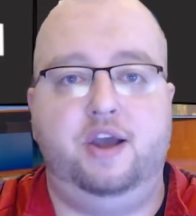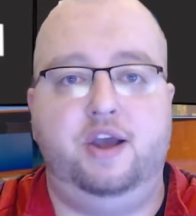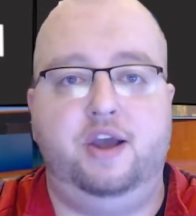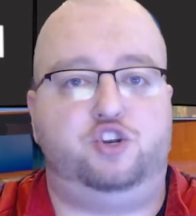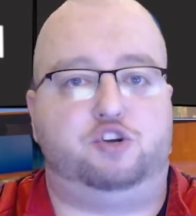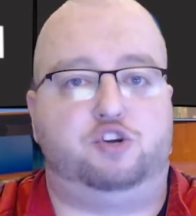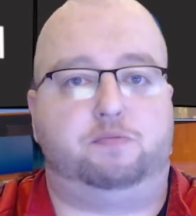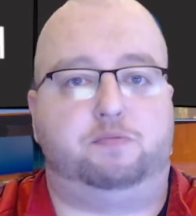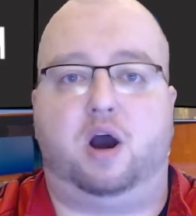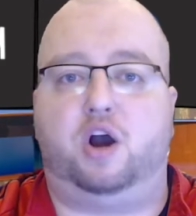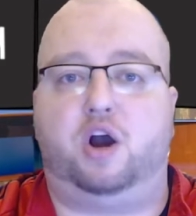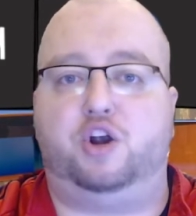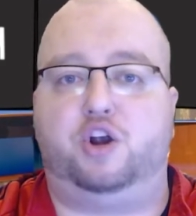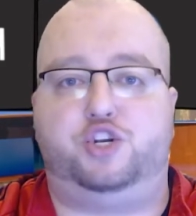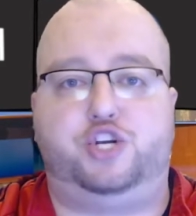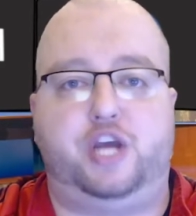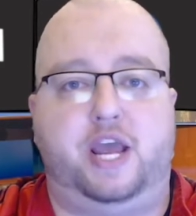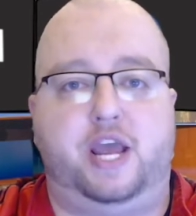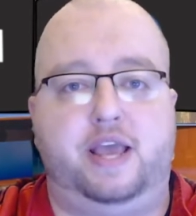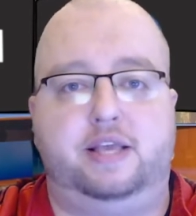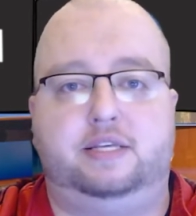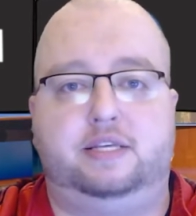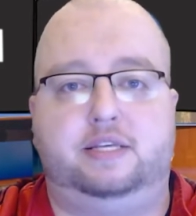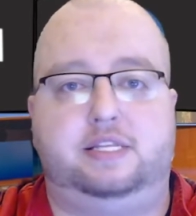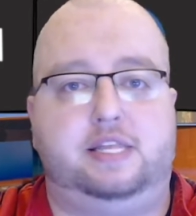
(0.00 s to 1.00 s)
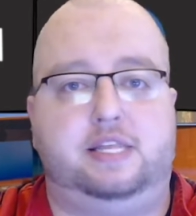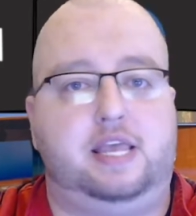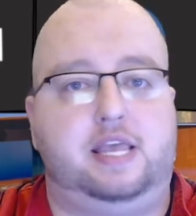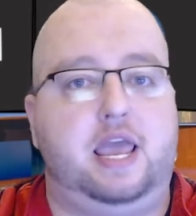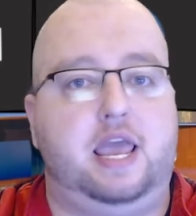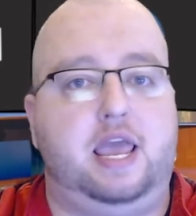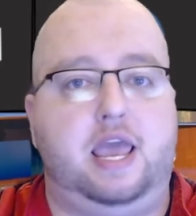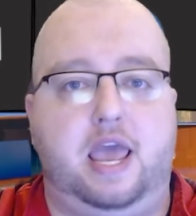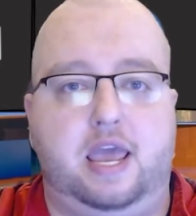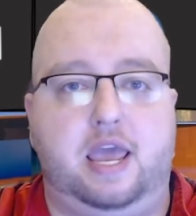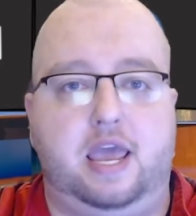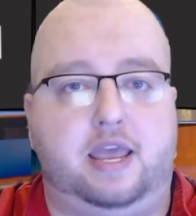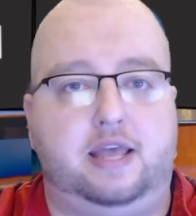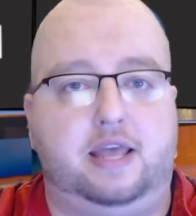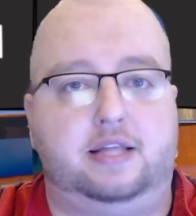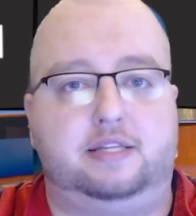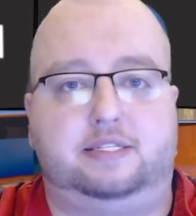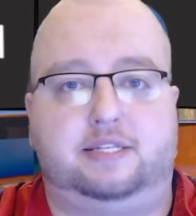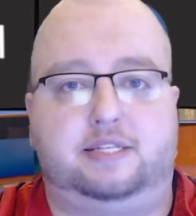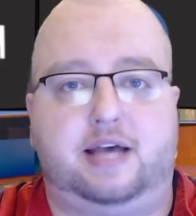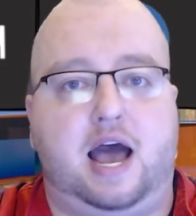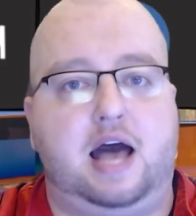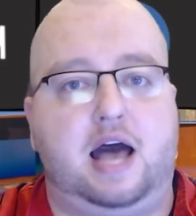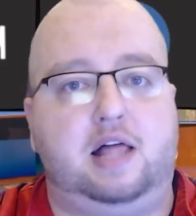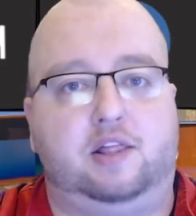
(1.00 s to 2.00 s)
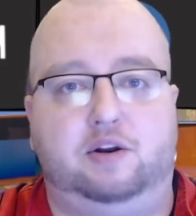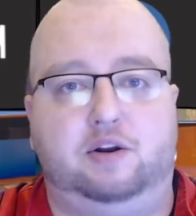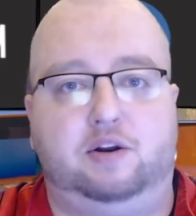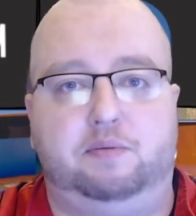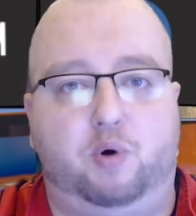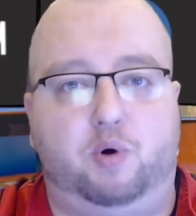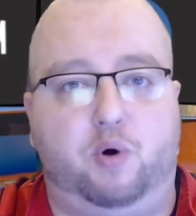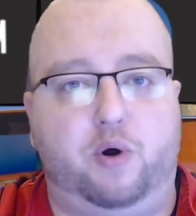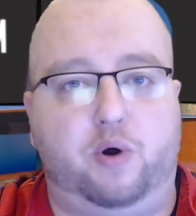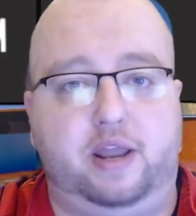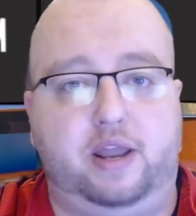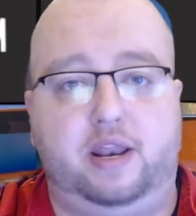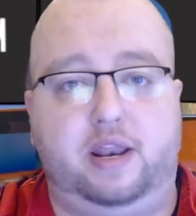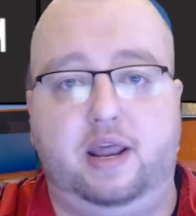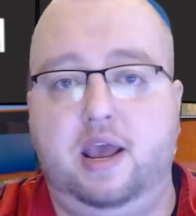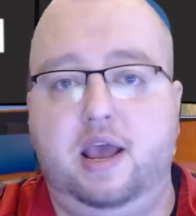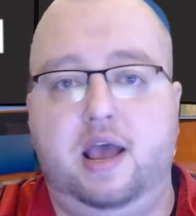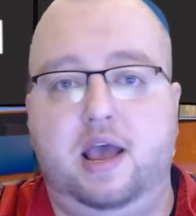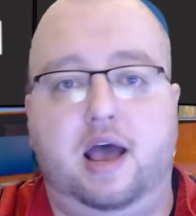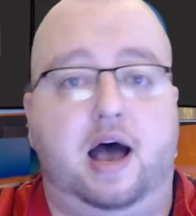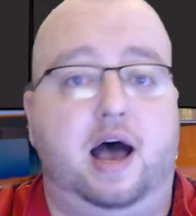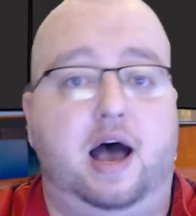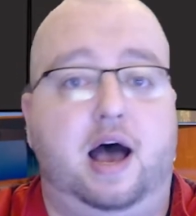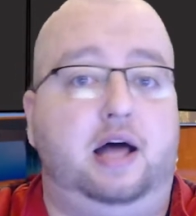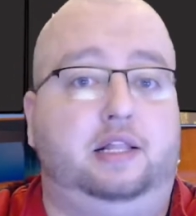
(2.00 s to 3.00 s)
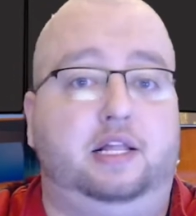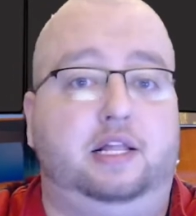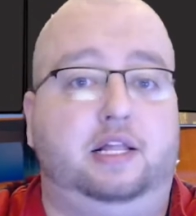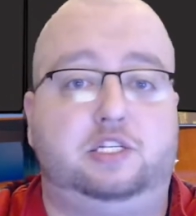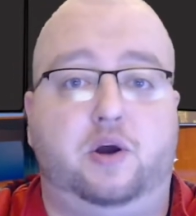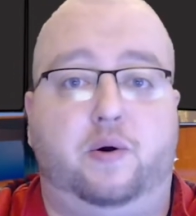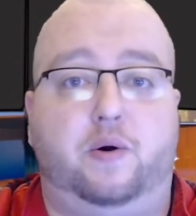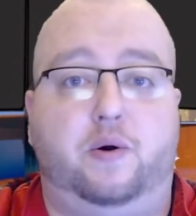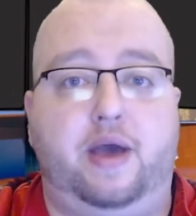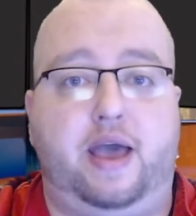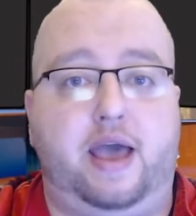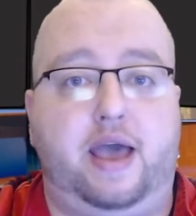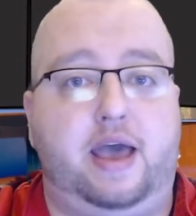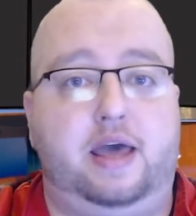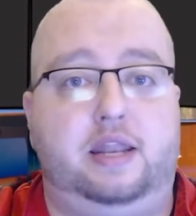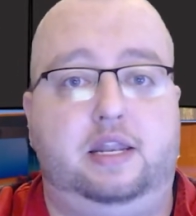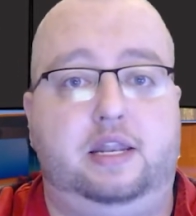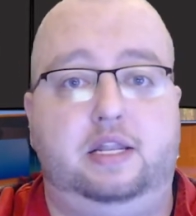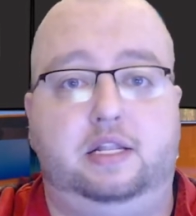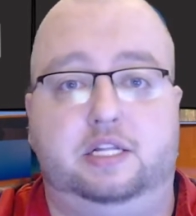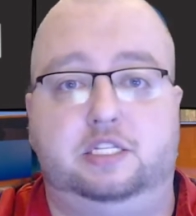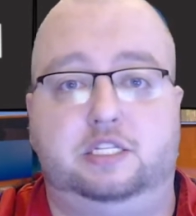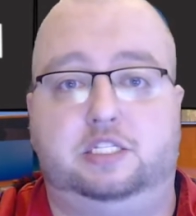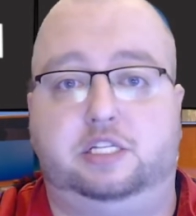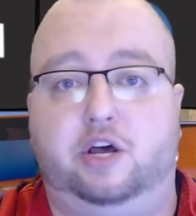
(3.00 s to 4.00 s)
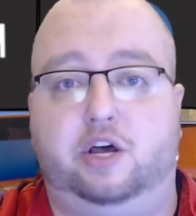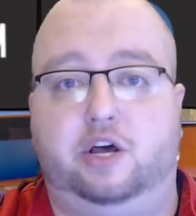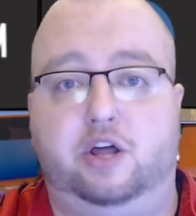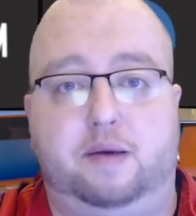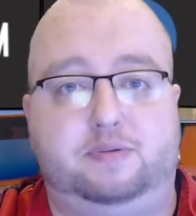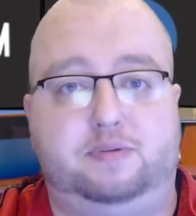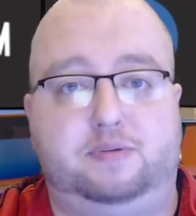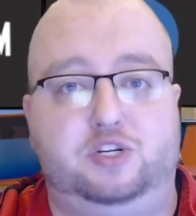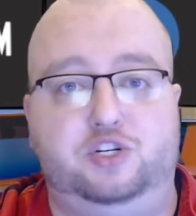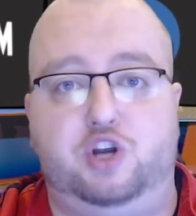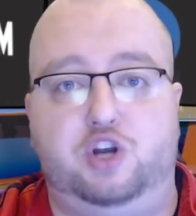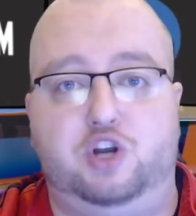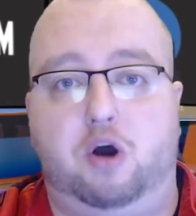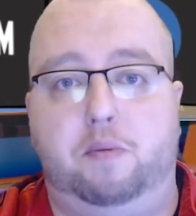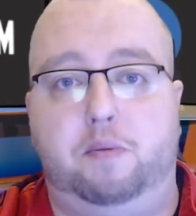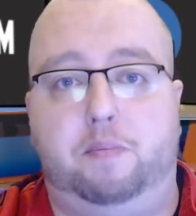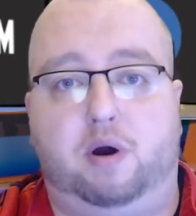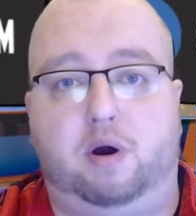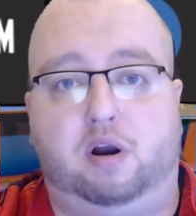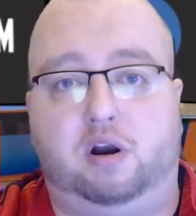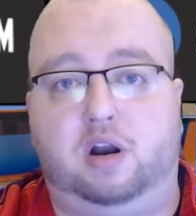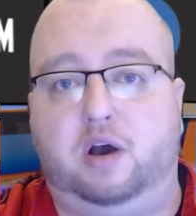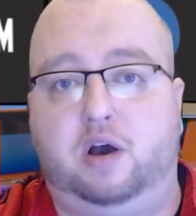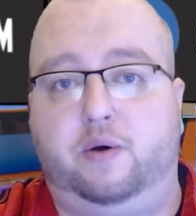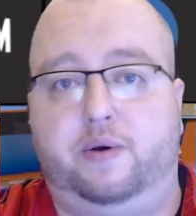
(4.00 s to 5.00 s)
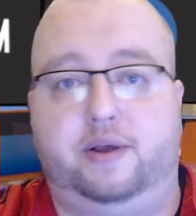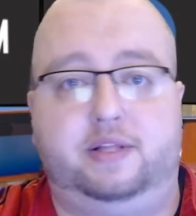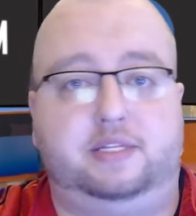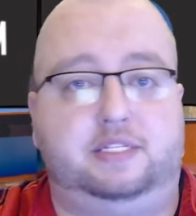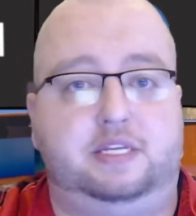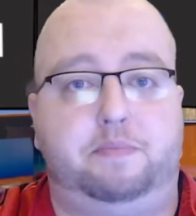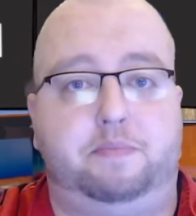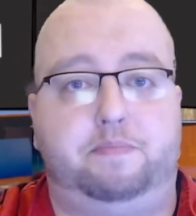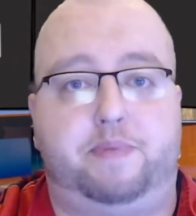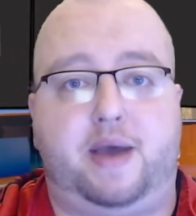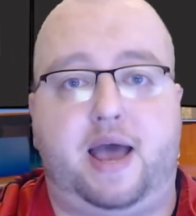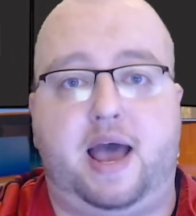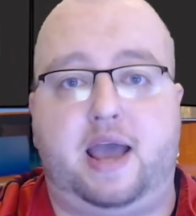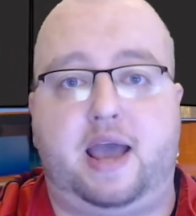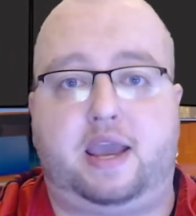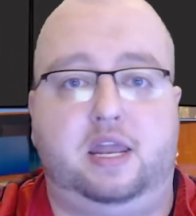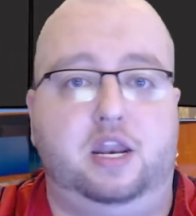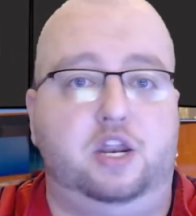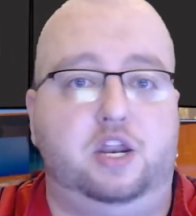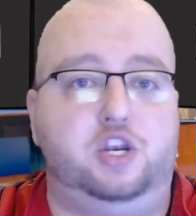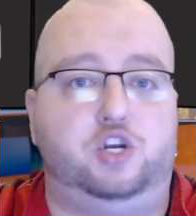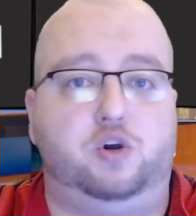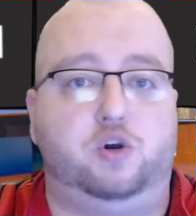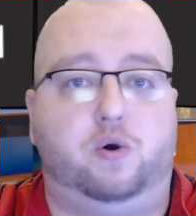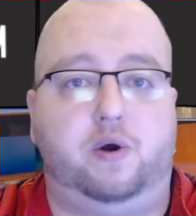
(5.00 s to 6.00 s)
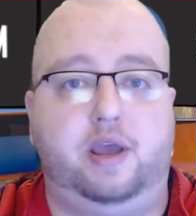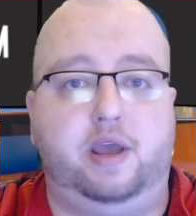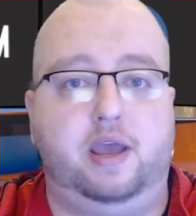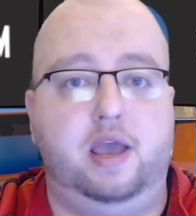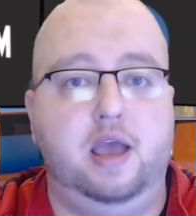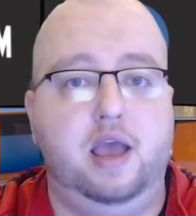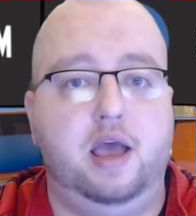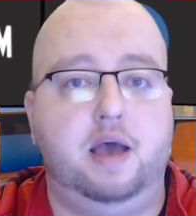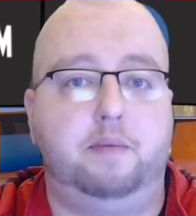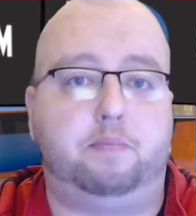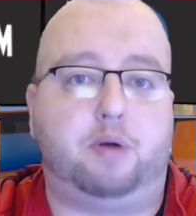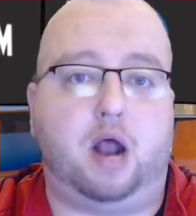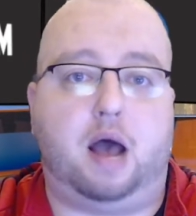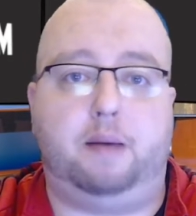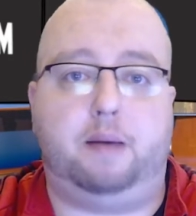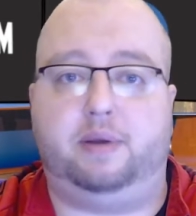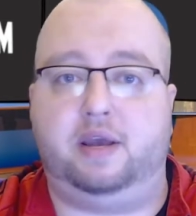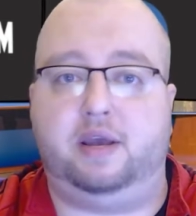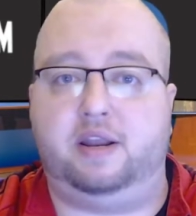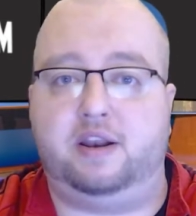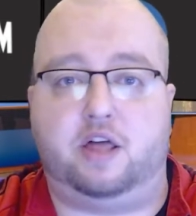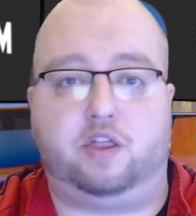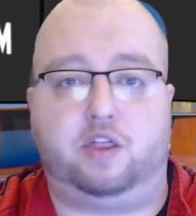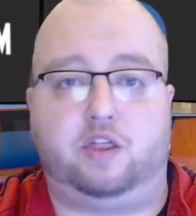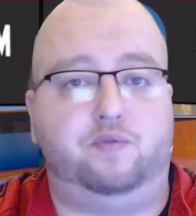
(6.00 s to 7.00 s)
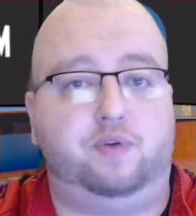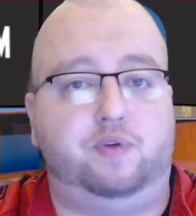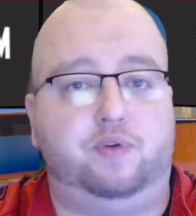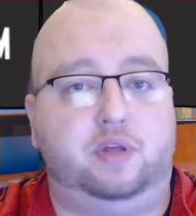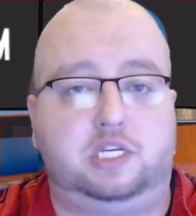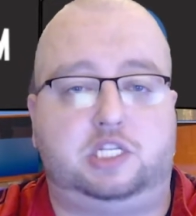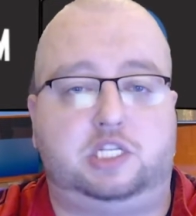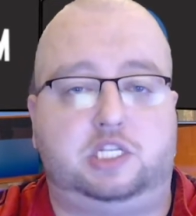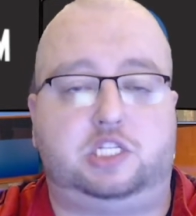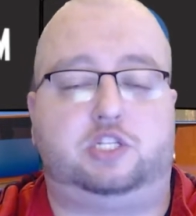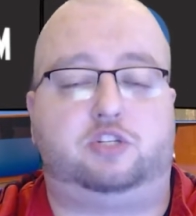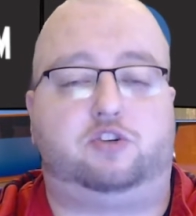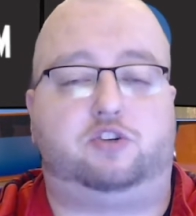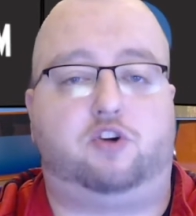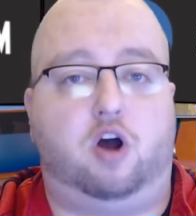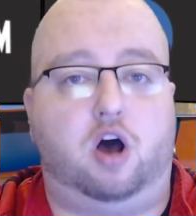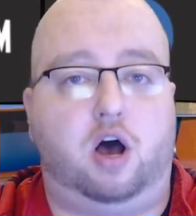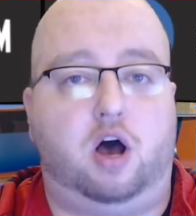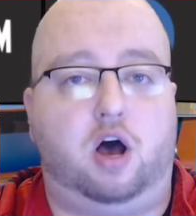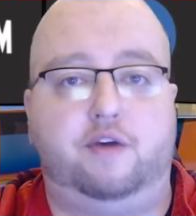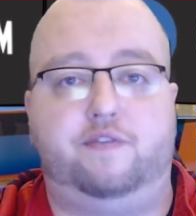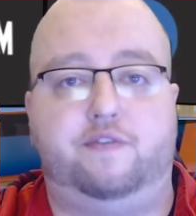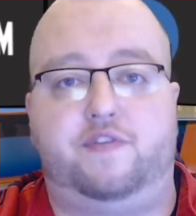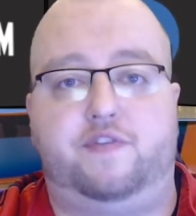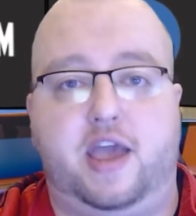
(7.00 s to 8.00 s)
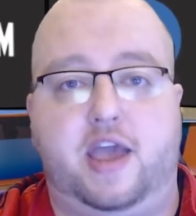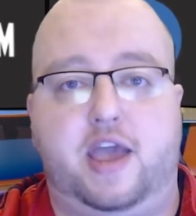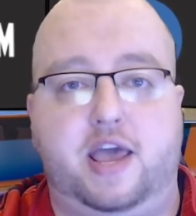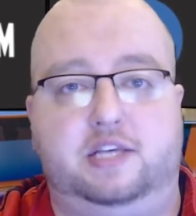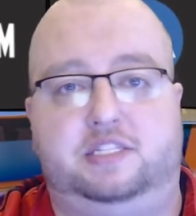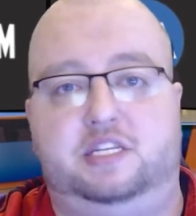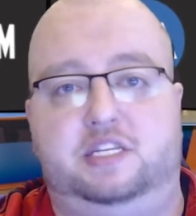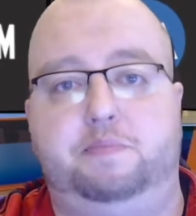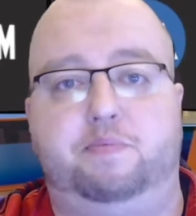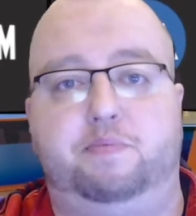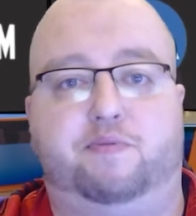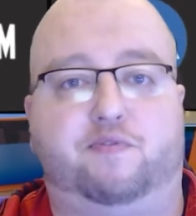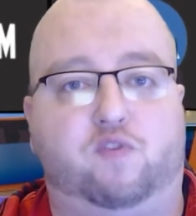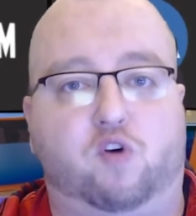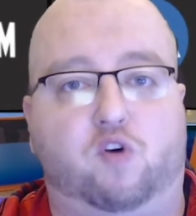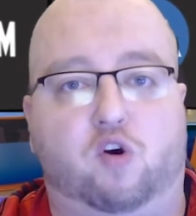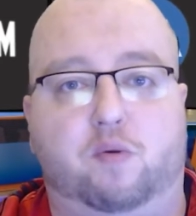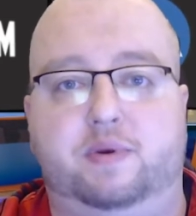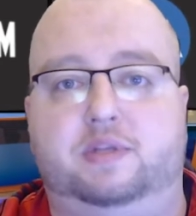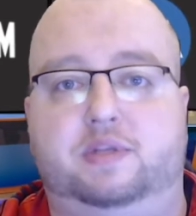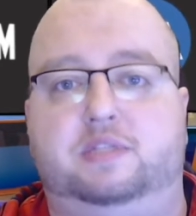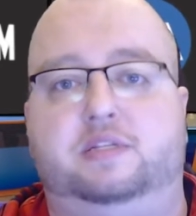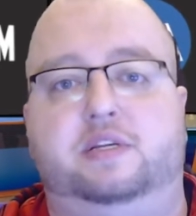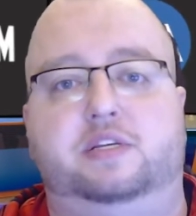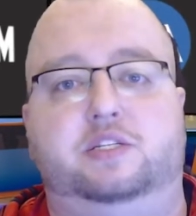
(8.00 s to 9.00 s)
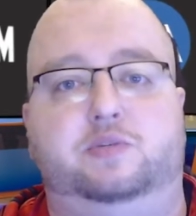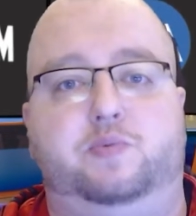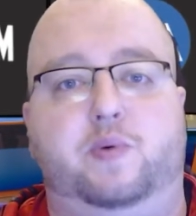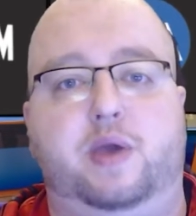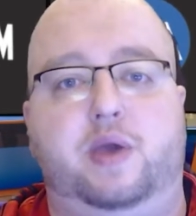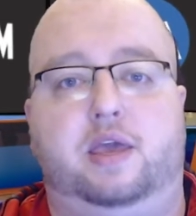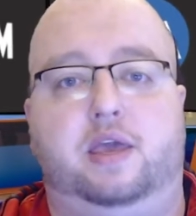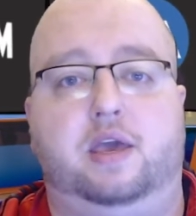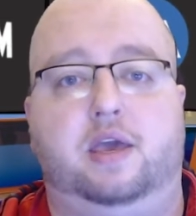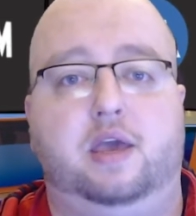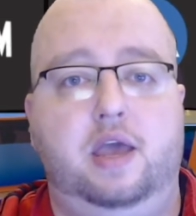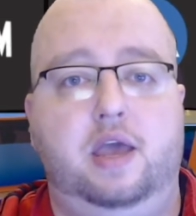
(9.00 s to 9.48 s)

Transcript: Jamar Chase, T. Higgins, Tyler Boyd. Let's go ahead. Let's load up some Joe Burrow and sit back and enjoy probably another really strong fantasy performance this week.